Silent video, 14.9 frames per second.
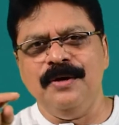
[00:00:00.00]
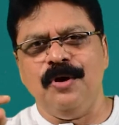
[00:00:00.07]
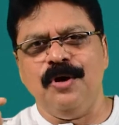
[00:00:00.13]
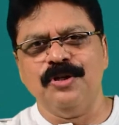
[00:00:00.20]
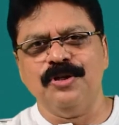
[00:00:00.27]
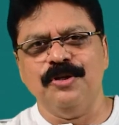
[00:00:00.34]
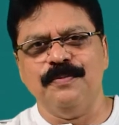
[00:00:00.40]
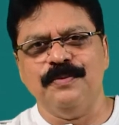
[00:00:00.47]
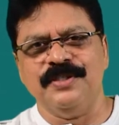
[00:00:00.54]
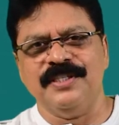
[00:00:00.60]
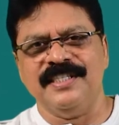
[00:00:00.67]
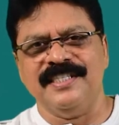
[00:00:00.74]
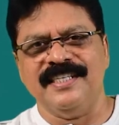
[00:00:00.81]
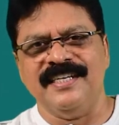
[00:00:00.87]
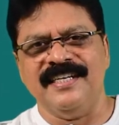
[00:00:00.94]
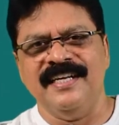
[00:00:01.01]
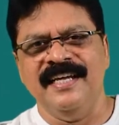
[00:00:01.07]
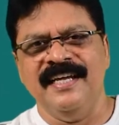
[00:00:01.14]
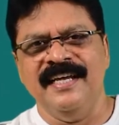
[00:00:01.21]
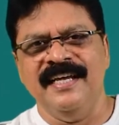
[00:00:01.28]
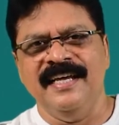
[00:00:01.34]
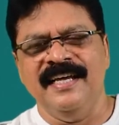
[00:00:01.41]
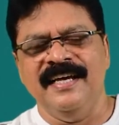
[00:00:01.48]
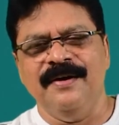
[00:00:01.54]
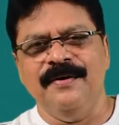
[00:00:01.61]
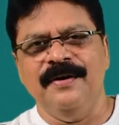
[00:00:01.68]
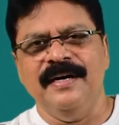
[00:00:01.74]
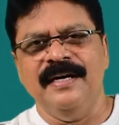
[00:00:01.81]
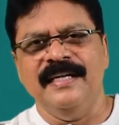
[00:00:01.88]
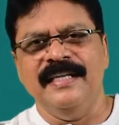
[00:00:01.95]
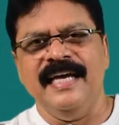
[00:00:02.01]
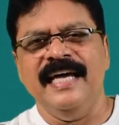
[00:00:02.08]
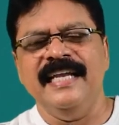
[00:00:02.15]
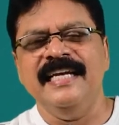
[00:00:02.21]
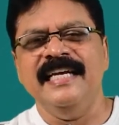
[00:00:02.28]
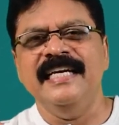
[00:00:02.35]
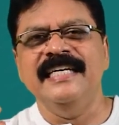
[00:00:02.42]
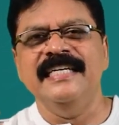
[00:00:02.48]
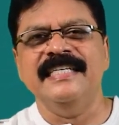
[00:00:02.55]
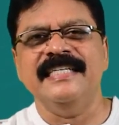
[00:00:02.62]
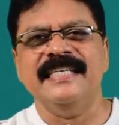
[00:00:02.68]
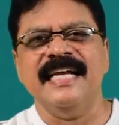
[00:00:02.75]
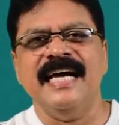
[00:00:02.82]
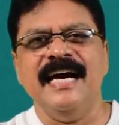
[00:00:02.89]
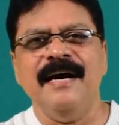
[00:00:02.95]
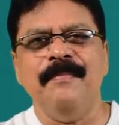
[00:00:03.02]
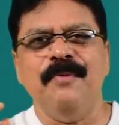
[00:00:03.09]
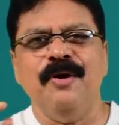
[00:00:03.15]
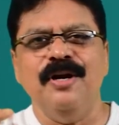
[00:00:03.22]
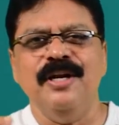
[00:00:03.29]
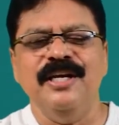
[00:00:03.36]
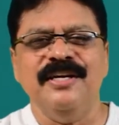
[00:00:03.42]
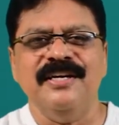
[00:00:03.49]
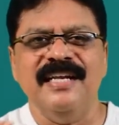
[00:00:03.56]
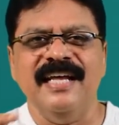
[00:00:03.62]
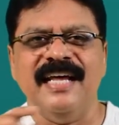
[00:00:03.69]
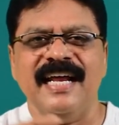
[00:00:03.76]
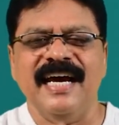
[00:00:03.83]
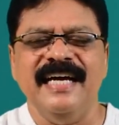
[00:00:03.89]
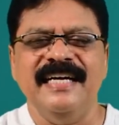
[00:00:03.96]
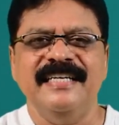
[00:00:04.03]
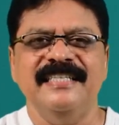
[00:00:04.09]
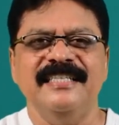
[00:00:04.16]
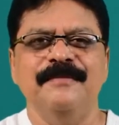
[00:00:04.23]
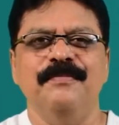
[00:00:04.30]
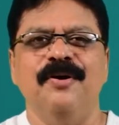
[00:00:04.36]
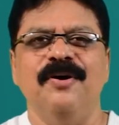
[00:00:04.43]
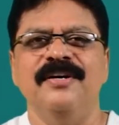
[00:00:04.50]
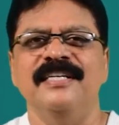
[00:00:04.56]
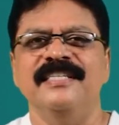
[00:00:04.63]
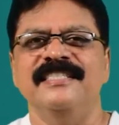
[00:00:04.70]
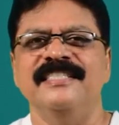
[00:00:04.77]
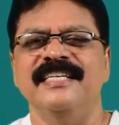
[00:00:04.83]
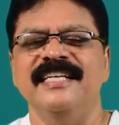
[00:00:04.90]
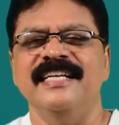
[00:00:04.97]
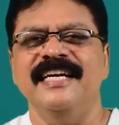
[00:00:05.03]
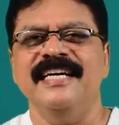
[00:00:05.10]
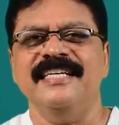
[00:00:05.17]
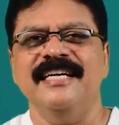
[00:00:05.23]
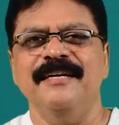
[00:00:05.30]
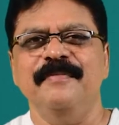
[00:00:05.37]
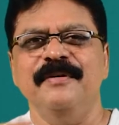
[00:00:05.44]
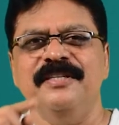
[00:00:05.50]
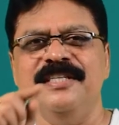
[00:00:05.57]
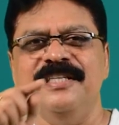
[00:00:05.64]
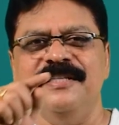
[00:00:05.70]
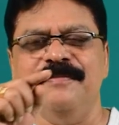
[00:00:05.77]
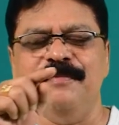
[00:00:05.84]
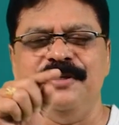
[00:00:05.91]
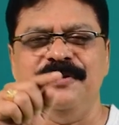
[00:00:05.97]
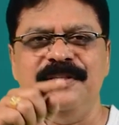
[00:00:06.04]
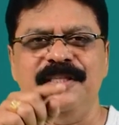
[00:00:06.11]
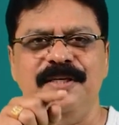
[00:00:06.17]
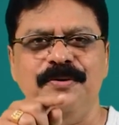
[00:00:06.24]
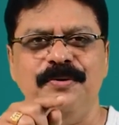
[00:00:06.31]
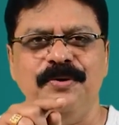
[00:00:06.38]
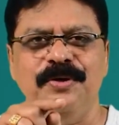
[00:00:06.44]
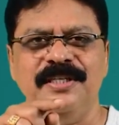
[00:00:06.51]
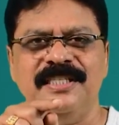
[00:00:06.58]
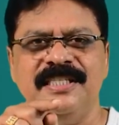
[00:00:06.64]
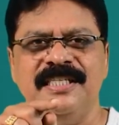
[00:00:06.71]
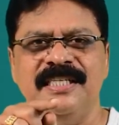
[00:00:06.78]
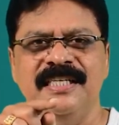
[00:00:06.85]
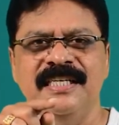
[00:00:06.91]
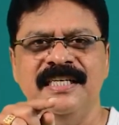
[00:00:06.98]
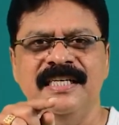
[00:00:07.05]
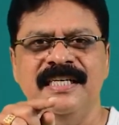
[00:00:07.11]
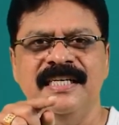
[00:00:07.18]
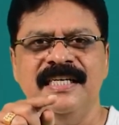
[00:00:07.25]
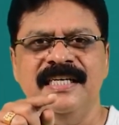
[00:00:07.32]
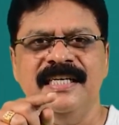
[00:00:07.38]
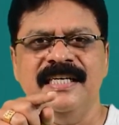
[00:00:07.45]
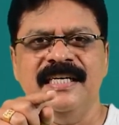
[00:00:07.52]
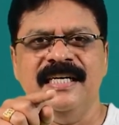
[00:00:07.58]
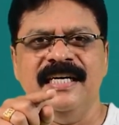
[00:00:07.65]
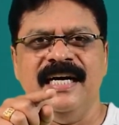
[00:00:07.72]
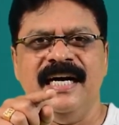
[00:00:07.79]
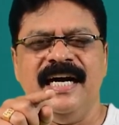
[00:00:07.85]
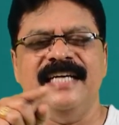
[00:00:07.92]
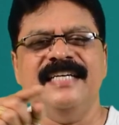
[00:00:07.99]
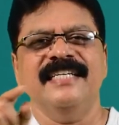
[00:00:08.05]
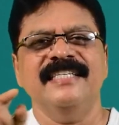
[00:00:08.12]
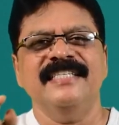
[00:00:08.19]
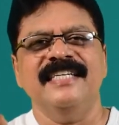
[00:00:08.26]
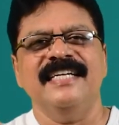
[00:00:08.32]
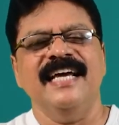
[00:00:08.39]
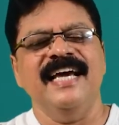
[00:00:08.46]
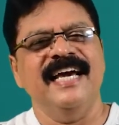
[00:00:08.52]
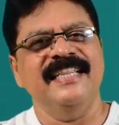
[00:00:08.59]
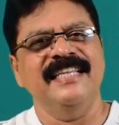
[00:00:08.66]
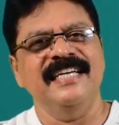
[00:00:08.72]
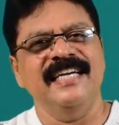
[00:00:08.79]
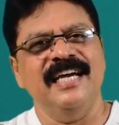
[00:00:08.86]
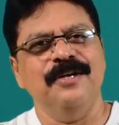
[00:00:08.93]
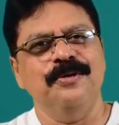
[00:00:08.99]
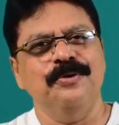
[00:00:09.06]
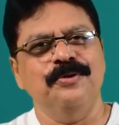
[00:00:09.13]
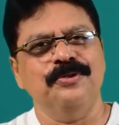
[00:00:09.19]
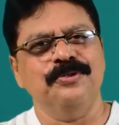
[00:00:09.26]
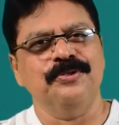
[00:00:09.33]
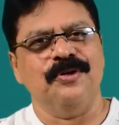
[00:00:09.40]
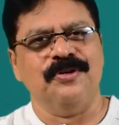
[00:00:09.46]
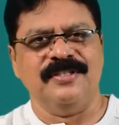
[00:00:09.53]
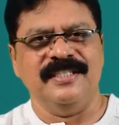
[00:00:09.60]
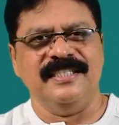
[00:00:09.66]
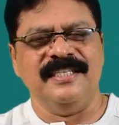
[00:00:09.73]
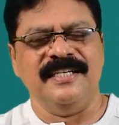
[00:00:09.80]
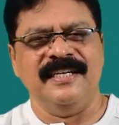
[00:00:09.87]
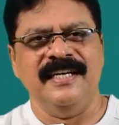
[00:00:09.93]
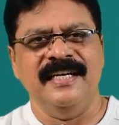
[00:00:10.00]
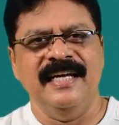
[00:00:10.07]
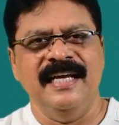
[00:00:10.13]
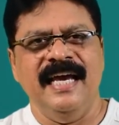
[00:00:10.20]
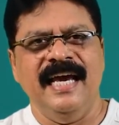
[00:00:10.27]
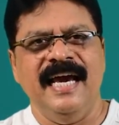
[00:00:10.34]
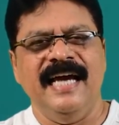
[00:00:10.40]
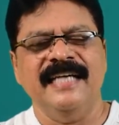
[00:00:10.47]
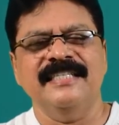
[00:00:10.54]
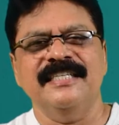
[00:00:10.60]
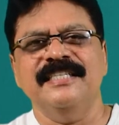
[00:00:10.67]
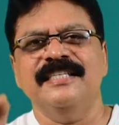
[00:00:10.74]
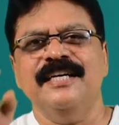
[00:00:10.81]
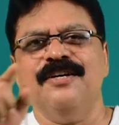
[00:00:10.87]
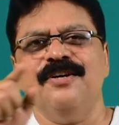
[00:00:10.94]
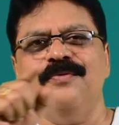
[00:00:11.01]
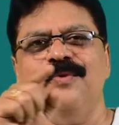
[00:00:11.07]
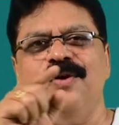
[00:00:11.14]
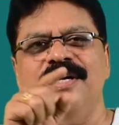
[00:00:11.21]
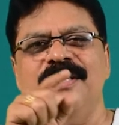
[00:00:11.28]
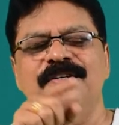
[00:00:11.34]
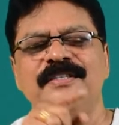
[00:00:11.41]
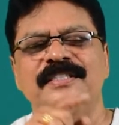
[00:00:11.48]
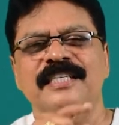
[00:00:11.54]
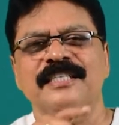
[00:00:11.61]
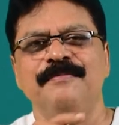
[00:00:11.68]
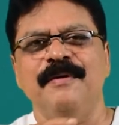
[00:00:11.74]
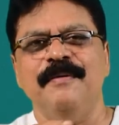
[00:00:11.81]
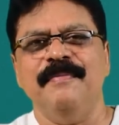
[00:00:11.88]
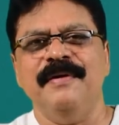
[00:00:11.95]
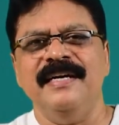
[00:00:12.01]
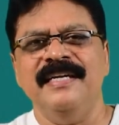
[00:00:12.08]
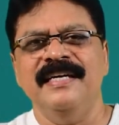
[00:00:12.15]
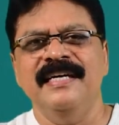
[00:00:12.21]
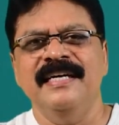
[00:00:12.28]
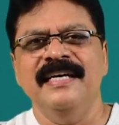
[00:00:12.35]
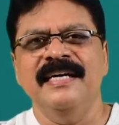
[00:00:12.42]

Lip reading: ortho position, an intramolecular hydrogen bond is generated between the OH hydrogen and the NO2's oxygen. As a result of what? A 6-membered